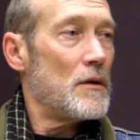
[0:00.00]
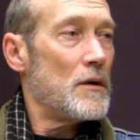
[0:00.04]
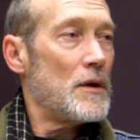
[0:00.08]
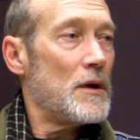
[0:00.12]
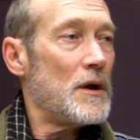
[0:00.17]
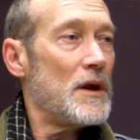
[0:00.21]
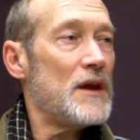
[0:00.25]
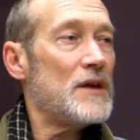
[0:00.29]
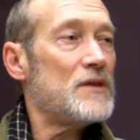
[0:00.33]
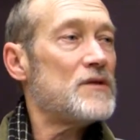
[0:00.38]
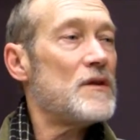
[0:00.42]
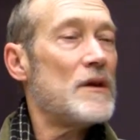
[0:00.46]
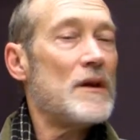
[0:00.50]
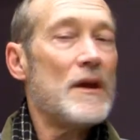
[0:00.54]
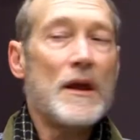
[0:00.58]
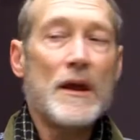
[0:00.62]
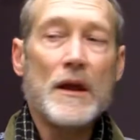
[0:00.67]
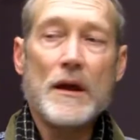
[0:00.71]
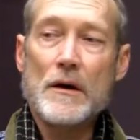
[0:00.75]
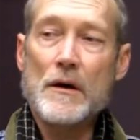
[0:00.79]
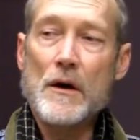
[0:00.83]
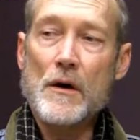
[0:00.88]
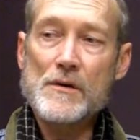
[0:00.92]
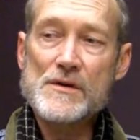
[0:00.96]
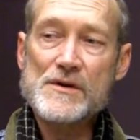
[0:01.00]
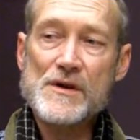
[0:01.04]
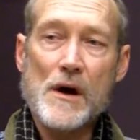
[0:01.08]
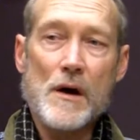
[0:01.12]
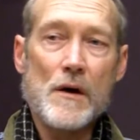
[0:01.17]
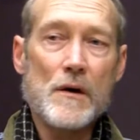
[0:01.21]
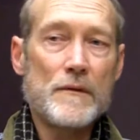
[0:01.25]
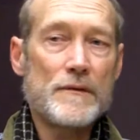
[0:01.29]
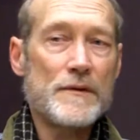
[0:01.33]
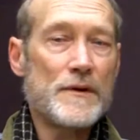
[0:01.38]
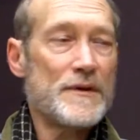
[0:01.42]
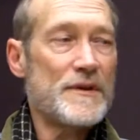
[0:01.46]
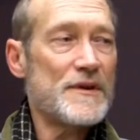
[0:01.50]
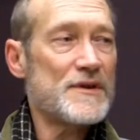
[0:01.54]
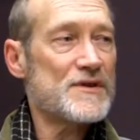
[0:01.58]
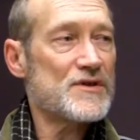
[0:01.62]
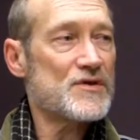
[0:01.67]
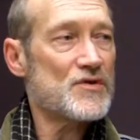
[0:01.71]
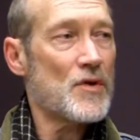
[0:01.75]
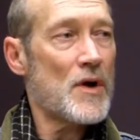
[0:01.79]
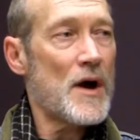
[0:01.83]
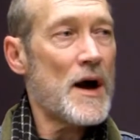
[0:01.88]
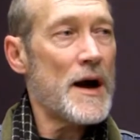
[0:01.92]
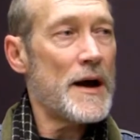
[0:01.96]
He, he goes over this
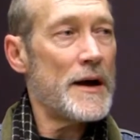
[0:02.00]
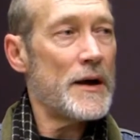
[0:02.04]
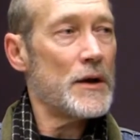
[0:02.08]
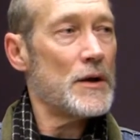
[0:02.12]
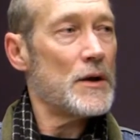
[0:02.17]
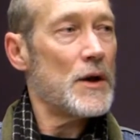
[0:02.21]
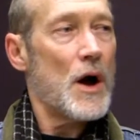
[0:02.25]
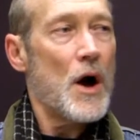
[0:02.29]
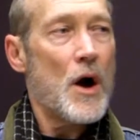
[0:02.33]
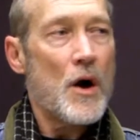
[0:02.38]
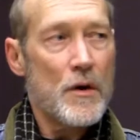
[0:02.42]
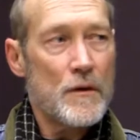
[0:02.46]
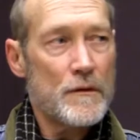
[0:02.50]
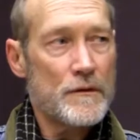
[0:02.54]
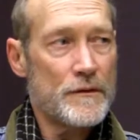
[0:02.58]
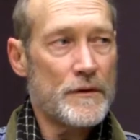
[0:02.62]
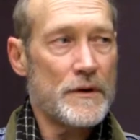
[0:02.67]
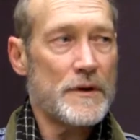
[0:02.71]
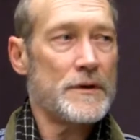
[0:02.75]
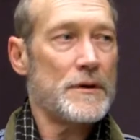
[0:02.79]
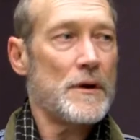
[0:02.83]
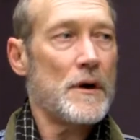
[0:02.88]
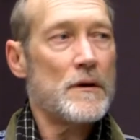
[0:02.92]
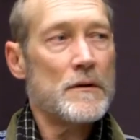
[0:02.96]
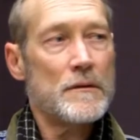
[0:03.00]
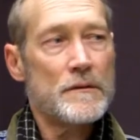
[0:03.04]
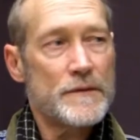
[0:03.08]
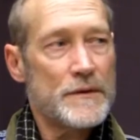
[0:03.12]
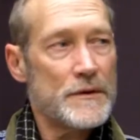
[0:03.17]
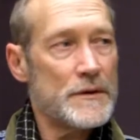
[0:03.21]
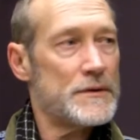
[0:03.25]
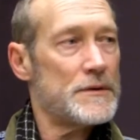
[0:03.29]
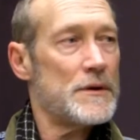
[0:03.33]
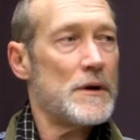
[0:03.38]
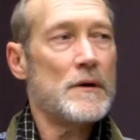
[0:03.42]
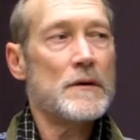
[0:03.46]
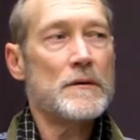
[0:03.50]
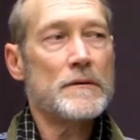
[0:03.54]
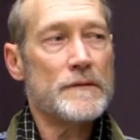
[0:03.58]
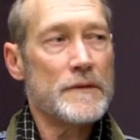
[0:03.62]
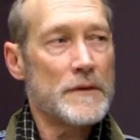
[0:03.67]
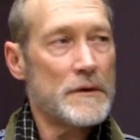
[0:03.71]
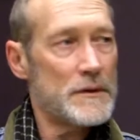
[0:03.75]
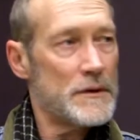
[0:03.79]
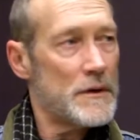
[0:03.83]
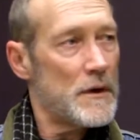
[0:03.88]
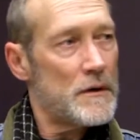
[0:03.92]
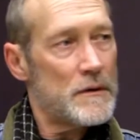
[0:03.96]
trial over and over and
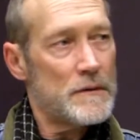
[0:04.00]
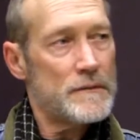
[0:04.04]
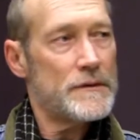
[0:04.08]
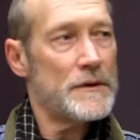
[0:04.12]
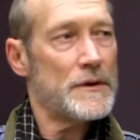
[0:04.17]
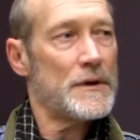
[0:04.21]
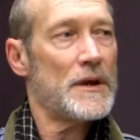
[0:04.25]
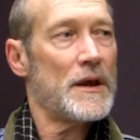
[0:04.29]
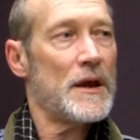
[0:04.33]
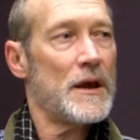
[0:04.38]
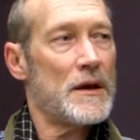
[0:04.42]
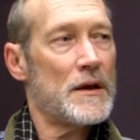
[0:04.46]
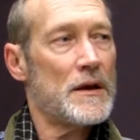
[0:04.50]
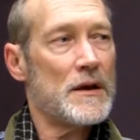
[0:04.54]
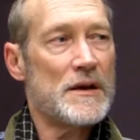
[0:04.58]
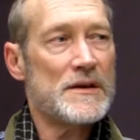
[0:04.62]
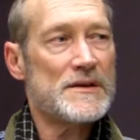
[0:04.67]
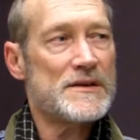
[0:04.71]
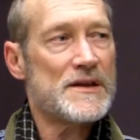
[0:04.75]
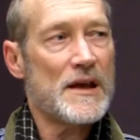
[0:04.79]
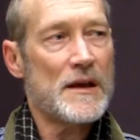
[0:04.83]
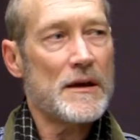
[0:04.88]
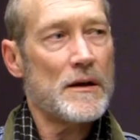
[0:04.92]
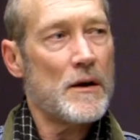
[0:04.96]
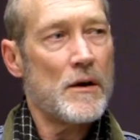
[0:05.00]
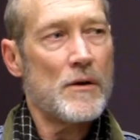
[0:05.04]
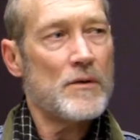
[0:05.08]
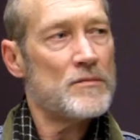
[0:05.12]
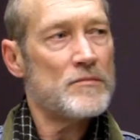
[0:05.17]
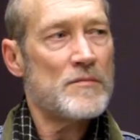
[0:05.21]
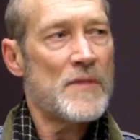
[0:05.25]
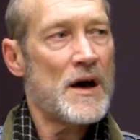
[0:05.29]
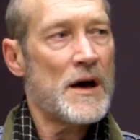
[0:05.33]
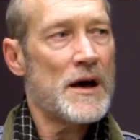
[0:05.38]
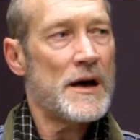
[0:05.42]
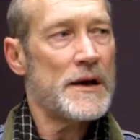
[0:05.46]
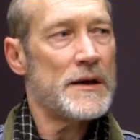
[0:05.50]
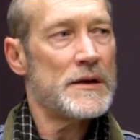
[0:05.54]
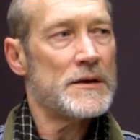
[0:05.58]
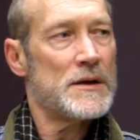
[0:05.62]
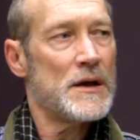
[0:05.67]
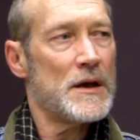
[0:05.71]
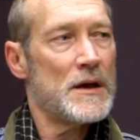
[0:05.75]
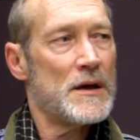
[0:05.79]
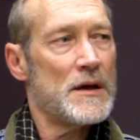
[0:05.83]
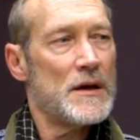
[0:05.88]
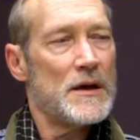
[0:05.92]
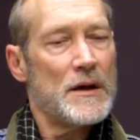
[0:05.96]
over and over again in his own mind,
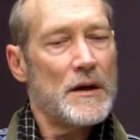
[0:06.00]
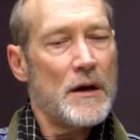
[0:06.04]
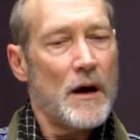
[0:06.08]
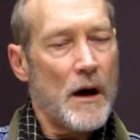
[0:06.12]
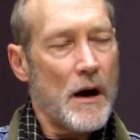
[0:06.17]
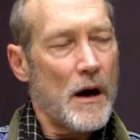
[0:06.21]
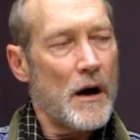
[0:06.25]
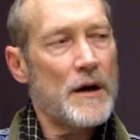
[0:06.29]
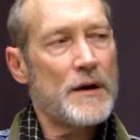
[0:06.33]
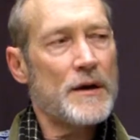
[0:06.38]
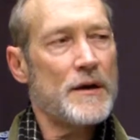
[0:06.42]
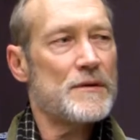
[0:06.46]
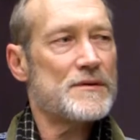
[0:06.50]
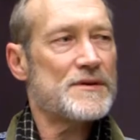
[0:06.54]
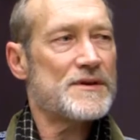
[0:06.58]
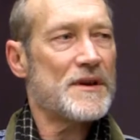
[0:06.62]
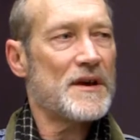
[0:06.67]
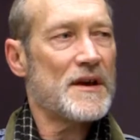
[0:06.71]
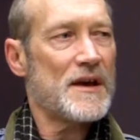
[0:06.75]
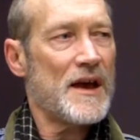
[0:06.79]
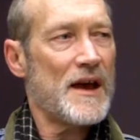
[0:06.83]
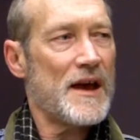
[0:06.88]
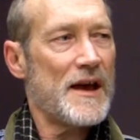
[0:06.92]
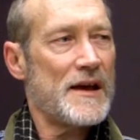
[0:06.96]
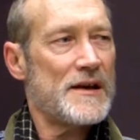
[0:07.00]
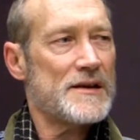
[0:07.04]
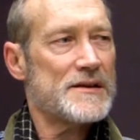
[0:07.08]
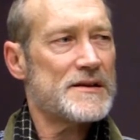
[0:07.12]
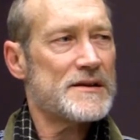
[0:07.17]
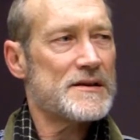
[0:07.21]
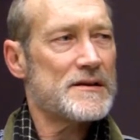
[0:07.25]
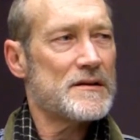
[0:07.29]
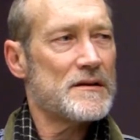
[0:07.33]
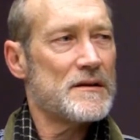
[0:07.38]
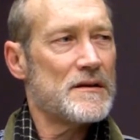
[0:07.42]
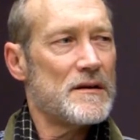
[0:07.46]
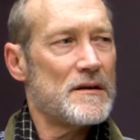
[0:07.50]
argues the case.